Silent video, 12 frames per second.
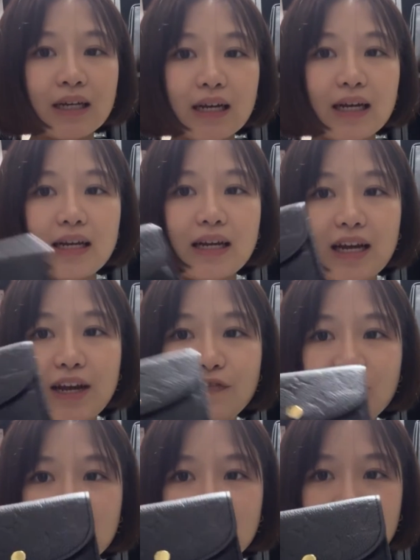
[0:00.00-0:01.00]
And I
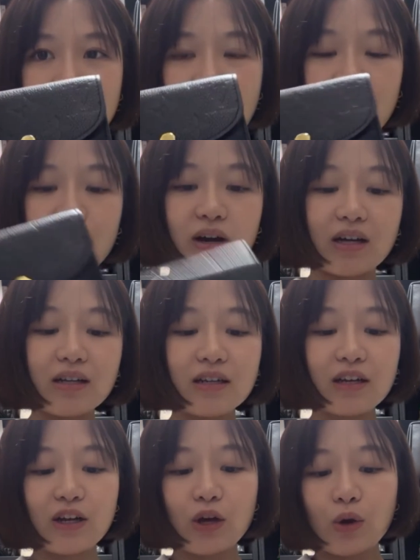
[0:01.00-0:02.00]
have this black one
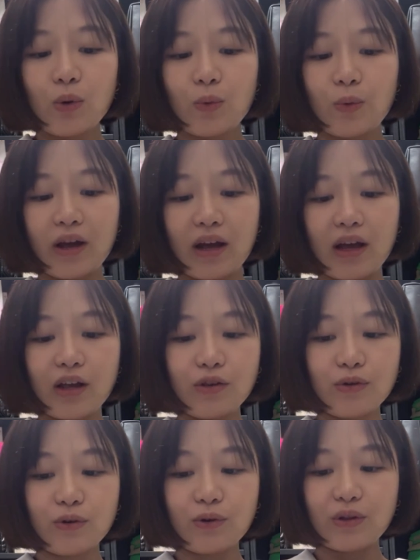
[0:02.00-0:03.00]
where
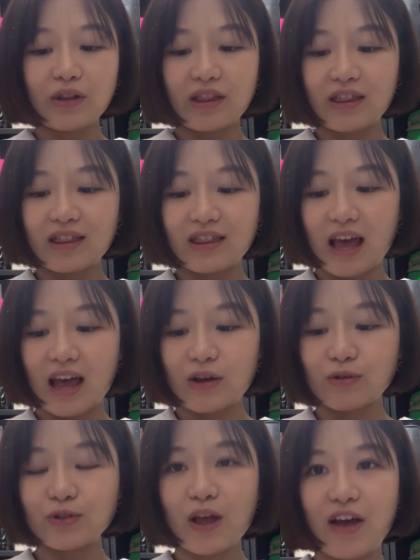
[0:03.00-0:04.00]
I
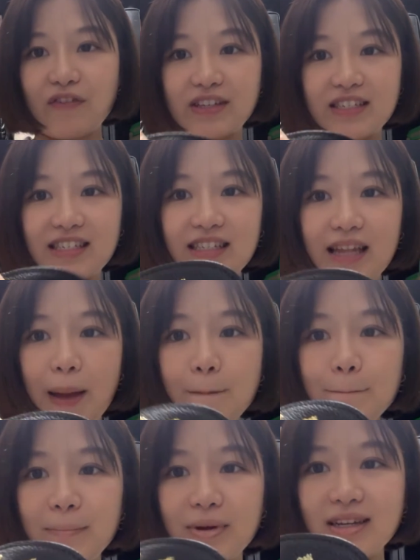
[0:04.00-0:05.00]
also have a
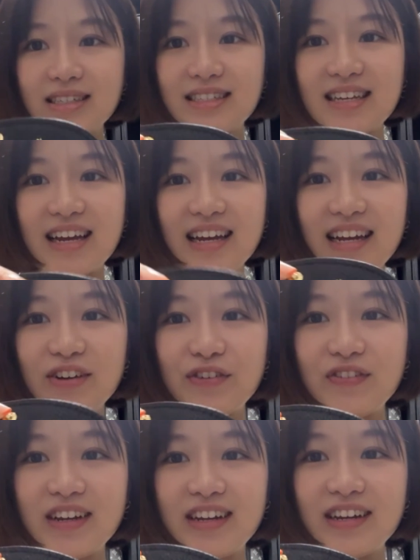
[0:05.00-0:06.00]
stamp inside
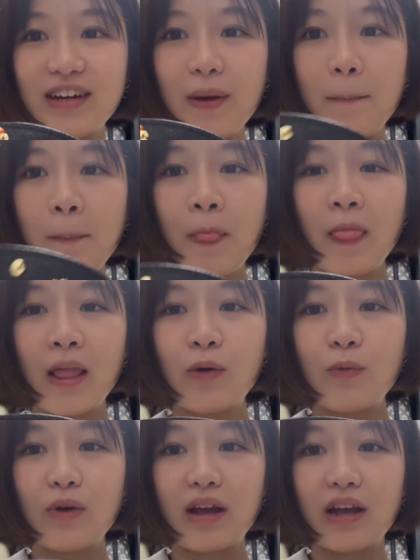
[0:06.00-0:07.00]
over here,
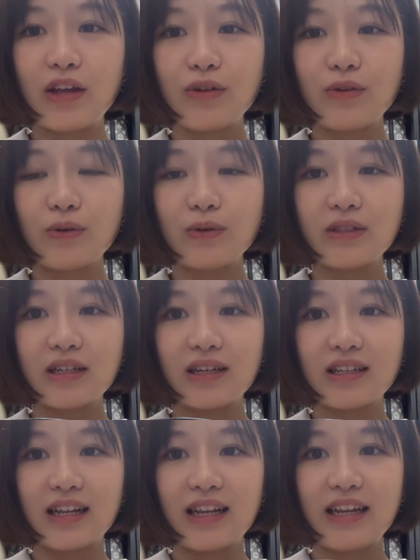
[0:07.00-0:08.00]
where
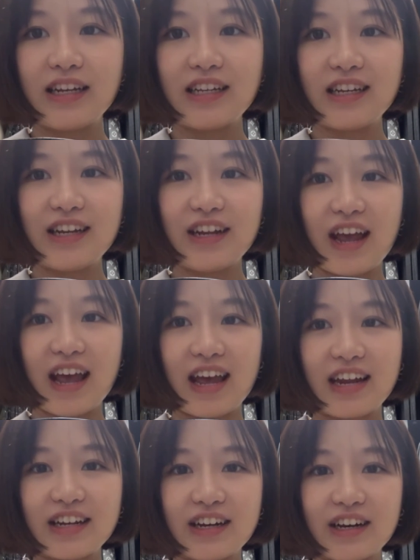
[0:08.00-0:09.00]
the lady
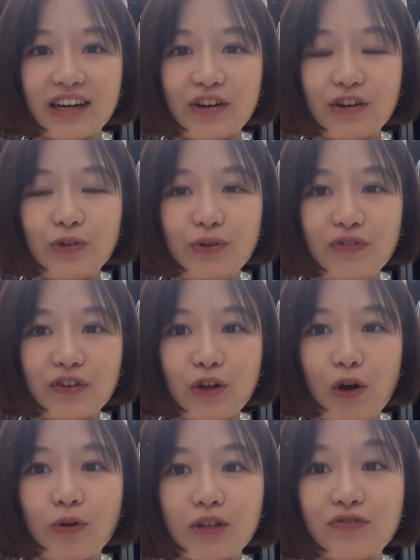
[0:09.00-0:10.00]
at Louis
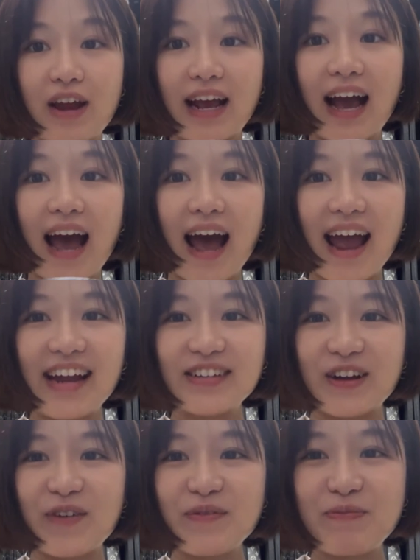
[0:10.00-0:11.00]
Vuitton was very kind
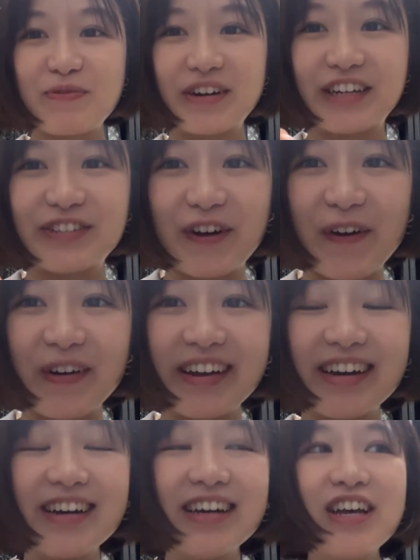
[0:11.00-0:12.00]
to help me put a dog
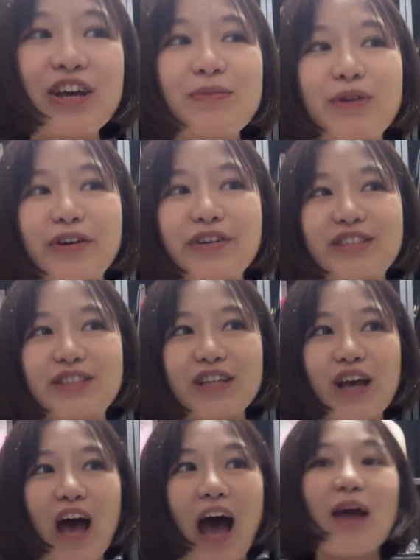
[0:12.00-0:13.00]
here, because
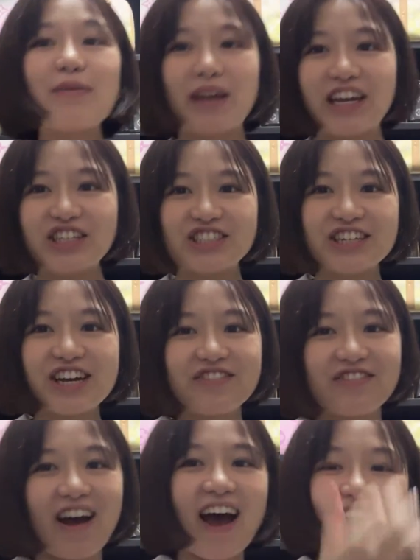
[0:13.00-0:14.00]
I'm Asian,
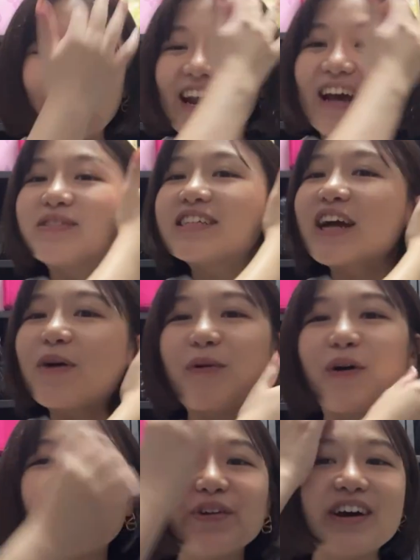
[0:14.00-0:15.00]
right, and I'm
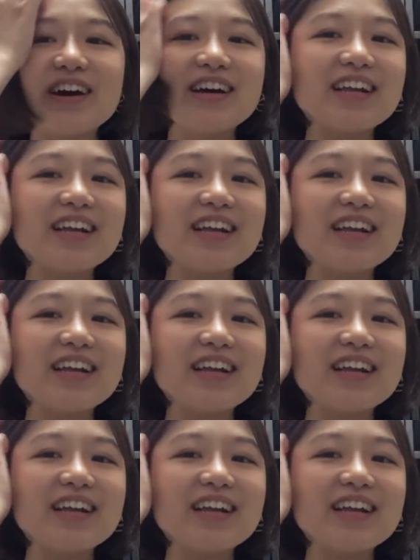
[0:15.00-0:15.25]
Singaporean,